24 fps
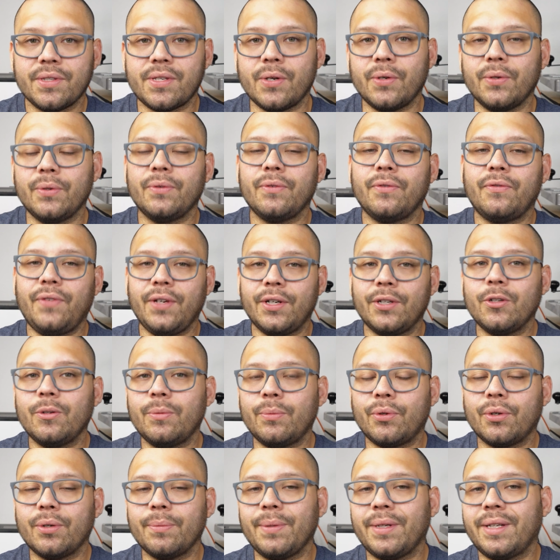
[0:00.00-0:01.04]
So fear no
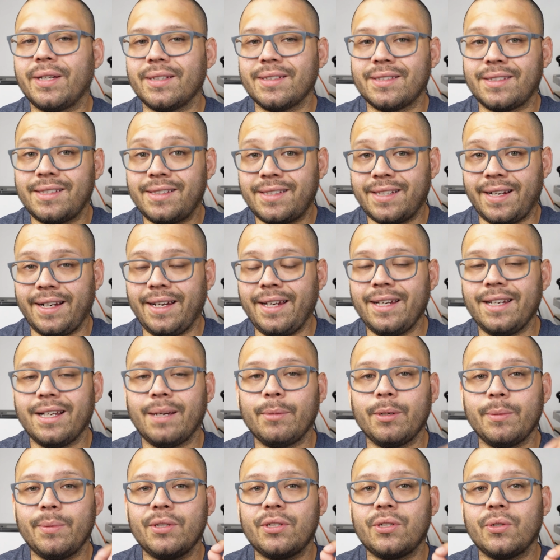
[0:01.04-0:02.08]
more, because today I'm
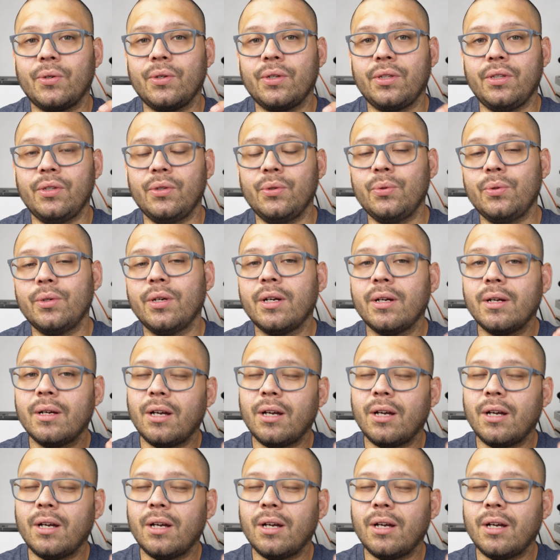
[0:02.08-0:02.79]
going to be showing you